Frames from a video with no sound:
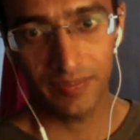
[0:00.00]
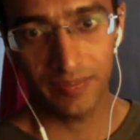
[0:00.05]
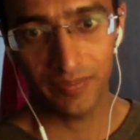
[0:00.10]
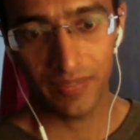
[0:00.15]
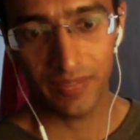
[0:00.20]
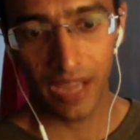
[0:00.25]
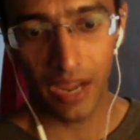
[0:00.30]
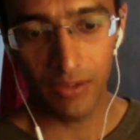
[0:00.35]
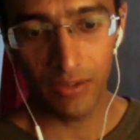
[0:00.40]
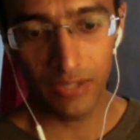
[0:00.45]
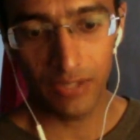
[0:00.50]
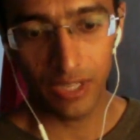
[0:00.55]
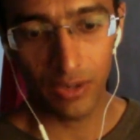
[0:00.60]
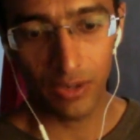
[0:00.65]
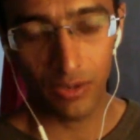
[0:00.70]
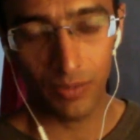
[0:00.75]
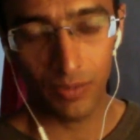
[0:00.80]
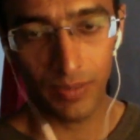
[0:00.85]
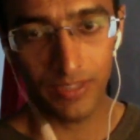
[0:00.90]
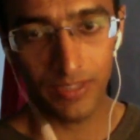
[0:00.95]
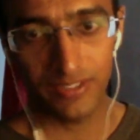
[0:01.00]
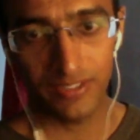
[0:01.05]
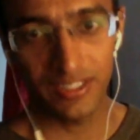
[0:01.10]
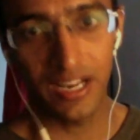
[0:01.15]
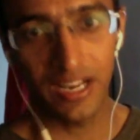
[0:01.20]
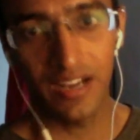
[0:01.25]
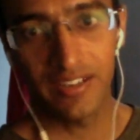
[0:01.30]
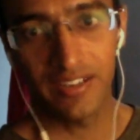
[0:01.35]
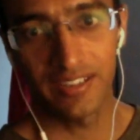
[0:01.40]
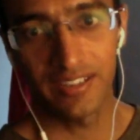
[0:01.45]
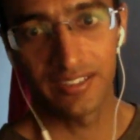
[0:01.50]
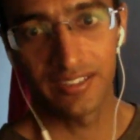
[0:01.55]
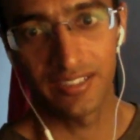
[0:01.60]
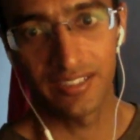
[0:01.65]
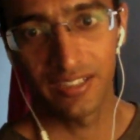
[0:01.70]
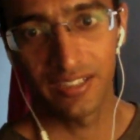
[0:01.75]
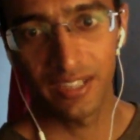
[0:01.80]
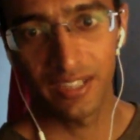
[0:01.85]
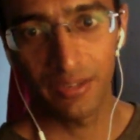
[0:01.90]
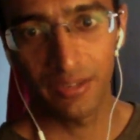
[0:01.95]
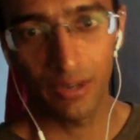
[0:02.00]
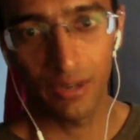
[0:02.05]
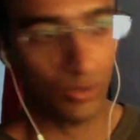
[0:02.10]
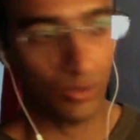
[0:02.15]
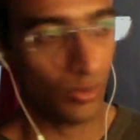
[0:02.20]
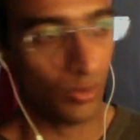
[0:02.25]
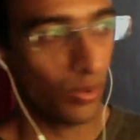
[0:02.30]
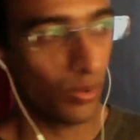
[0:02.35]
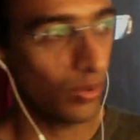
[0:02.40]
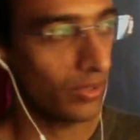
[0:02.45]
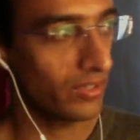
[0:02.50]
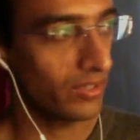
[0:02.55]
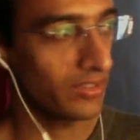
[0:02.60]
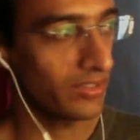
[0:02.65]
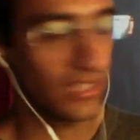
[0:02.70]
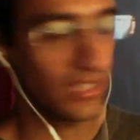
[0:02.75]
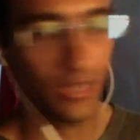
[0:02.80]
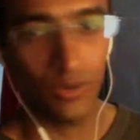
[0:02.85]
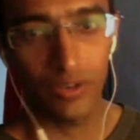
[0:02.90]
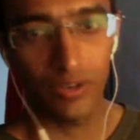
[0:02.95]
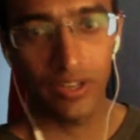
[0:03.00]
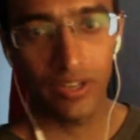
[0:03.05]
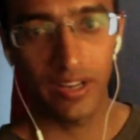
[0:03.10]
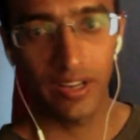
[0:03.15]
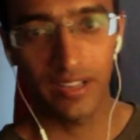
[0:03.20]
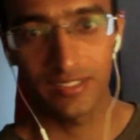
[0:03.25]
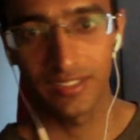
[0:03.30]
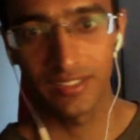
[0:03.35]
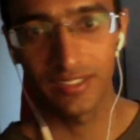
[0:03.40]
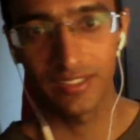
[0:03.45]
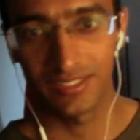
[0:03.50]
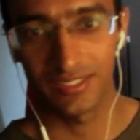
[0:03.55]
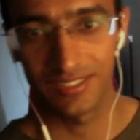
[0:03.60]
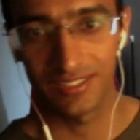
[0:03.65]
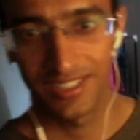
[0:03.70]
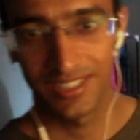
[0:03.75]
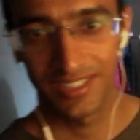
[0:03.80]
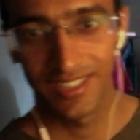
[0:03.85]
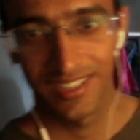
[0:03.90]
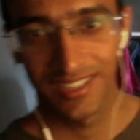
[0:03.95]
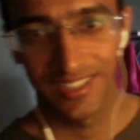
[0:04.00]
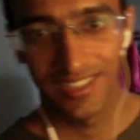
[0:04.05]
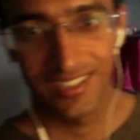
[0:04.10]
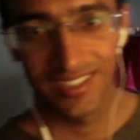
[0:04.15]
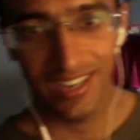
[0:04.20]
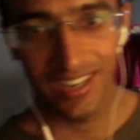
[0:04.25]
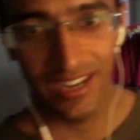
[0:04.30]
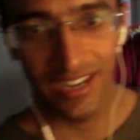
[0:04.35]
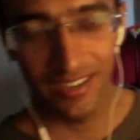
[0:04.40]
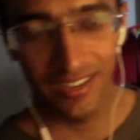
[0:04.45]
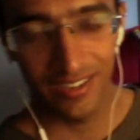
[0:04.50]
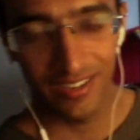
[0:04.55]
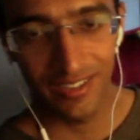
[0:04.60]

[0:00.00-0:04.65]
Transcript: have their own personalities and they want to go in their own directions, and